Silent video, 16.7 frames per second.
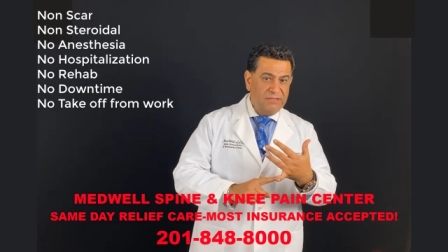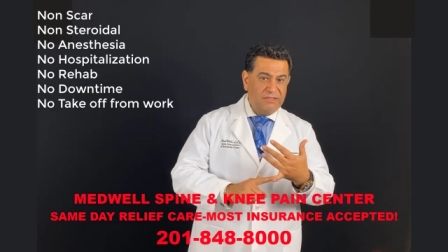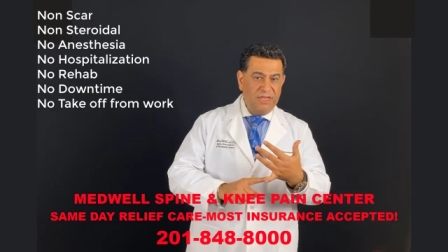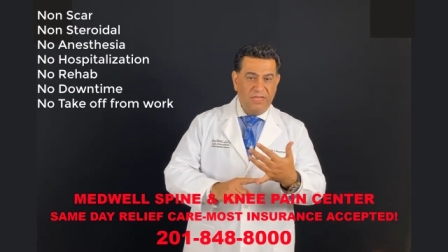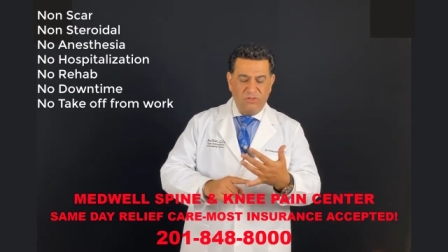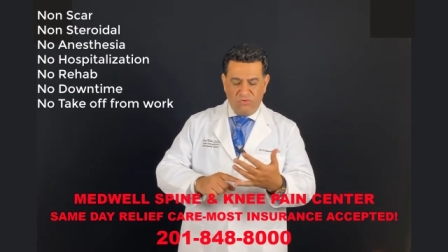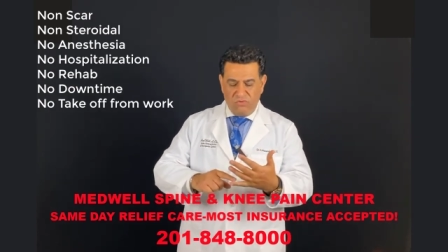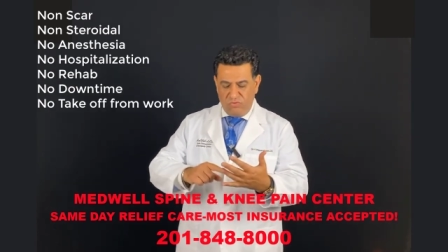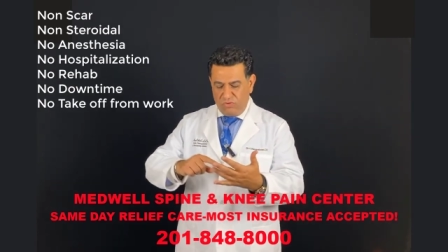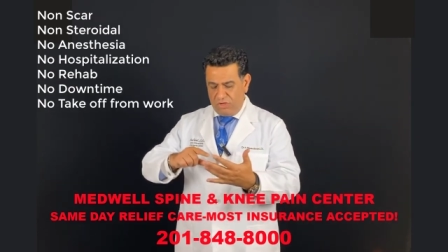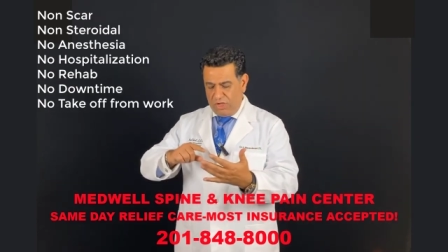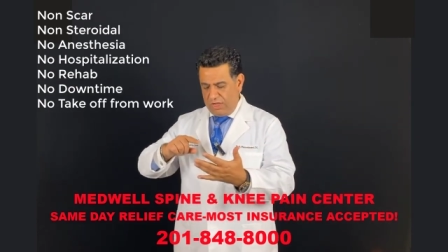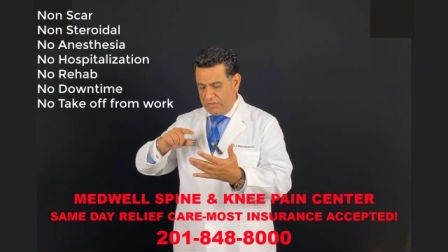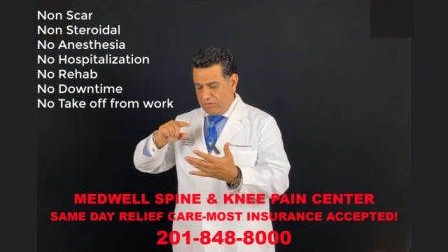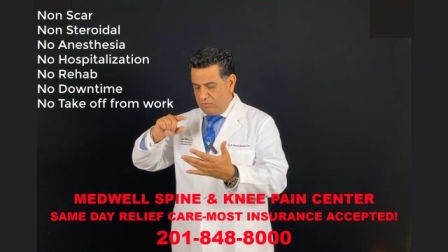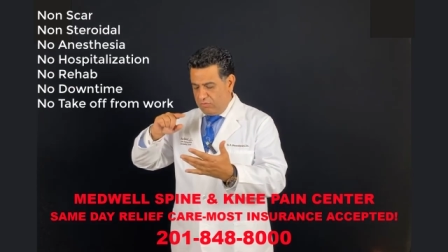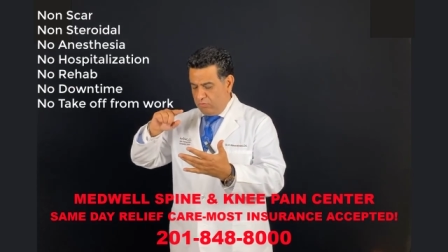They do
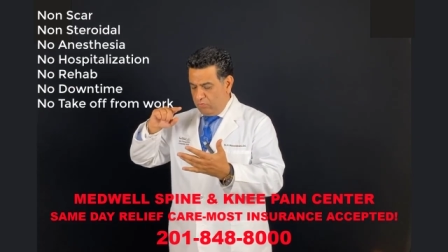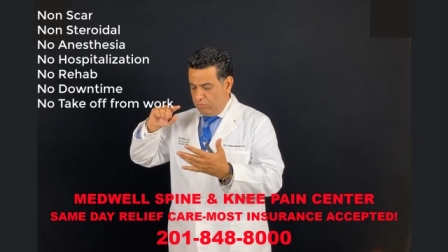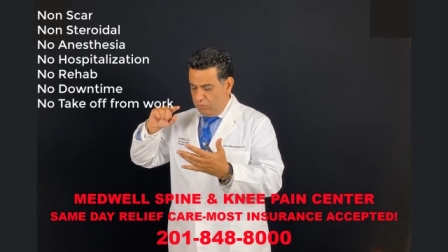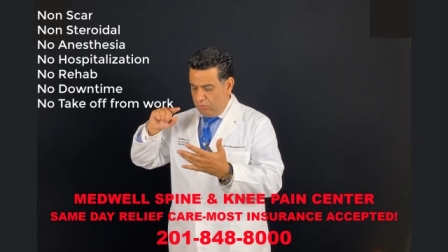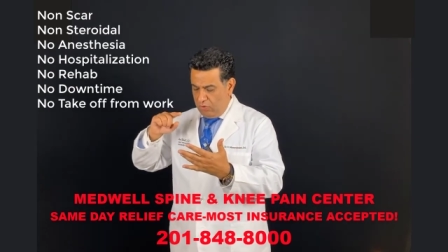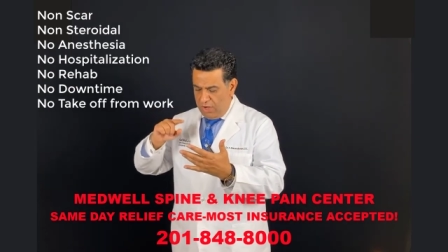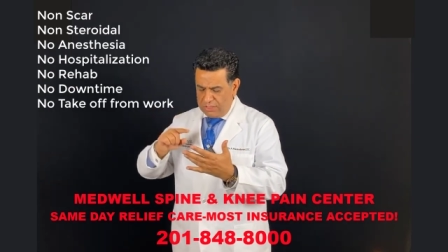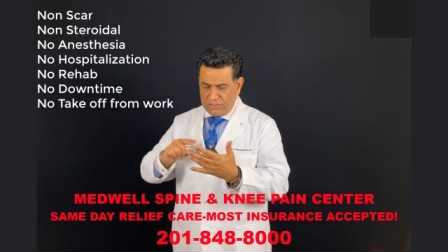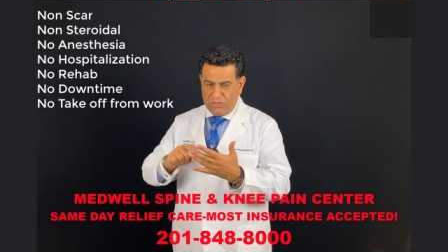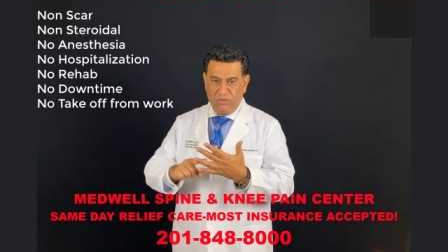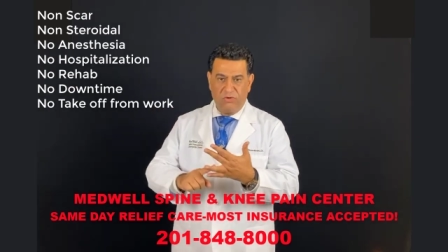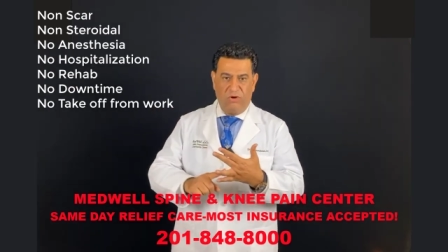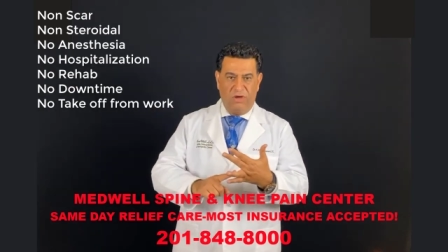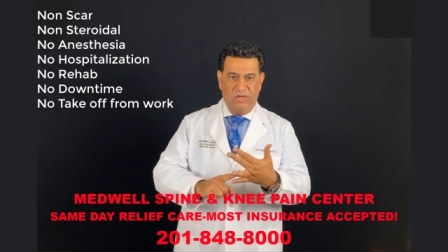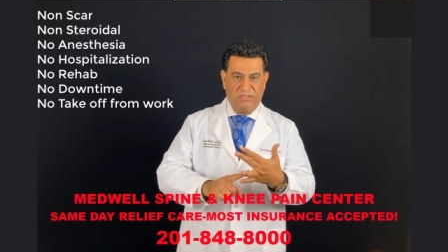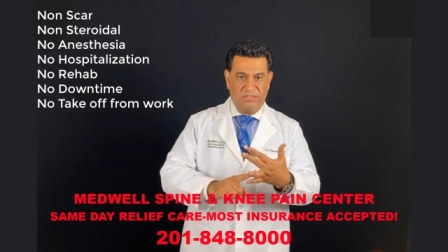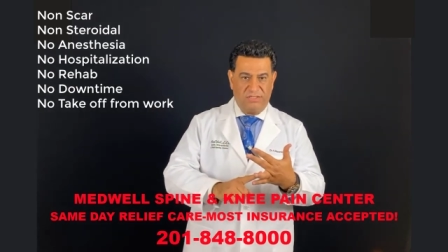not want to
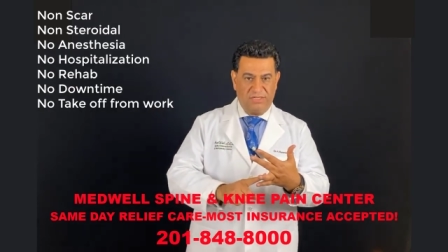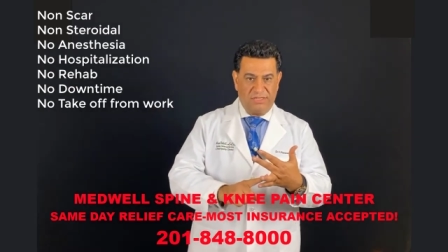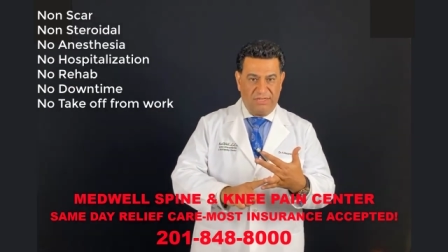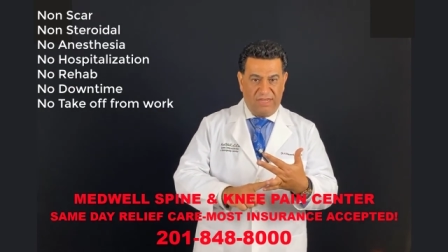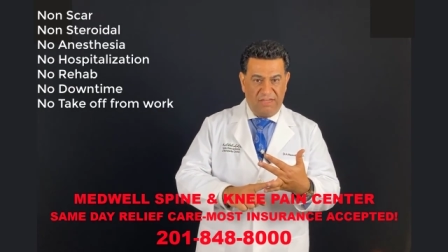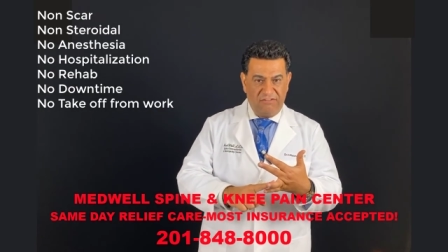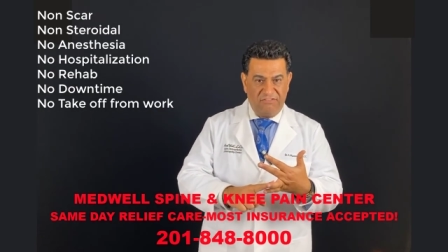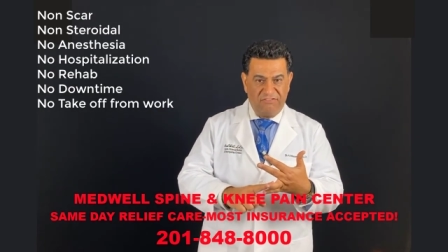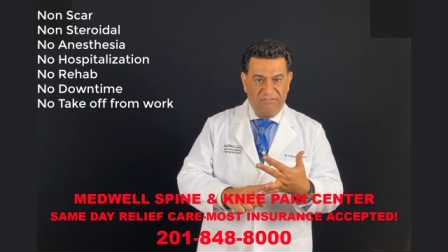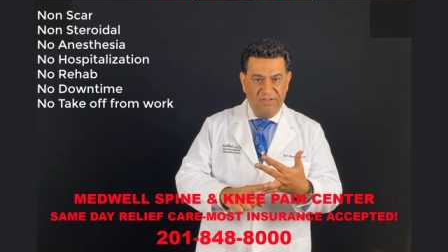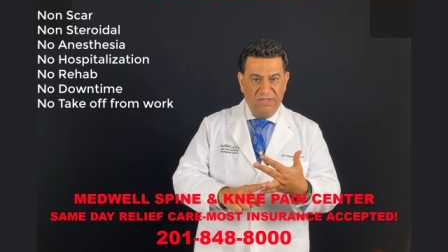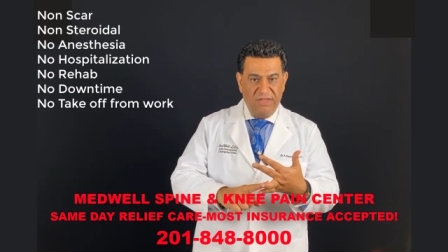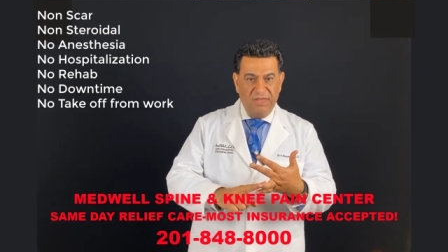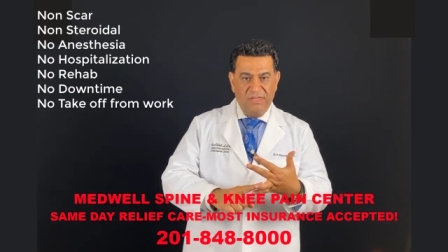go under the knife.